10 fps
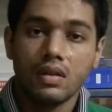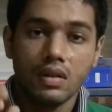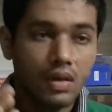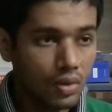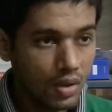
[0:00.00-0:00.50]

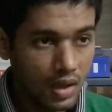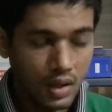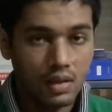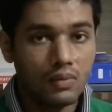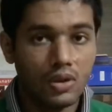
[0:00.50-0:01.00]
Lower
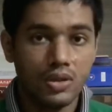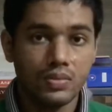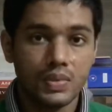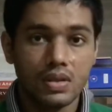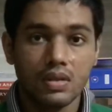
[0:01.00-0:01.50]
tidal
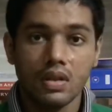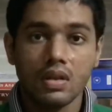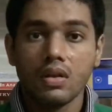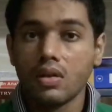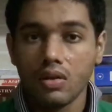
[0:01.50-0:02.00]
volumes
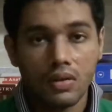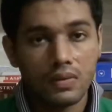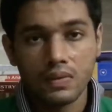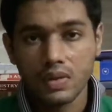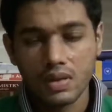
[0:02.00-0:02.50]
of
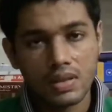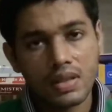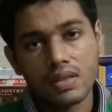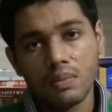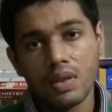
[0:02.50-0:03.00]
6
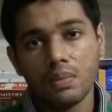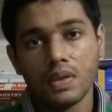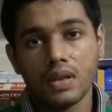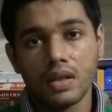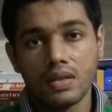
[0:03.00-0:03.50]
ml per
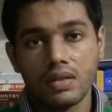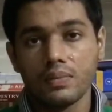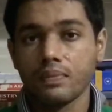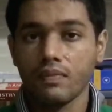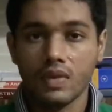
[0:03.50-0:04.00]
kg
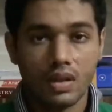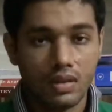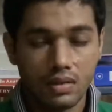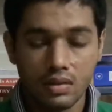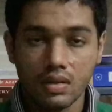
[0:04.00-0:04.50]

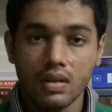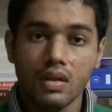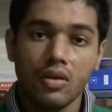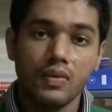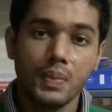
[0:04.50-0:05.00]

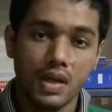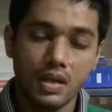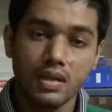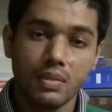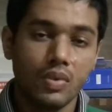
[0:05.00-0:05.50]
of
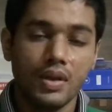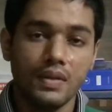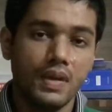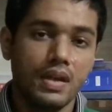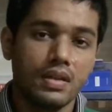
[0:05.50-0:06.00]
predicted body weight,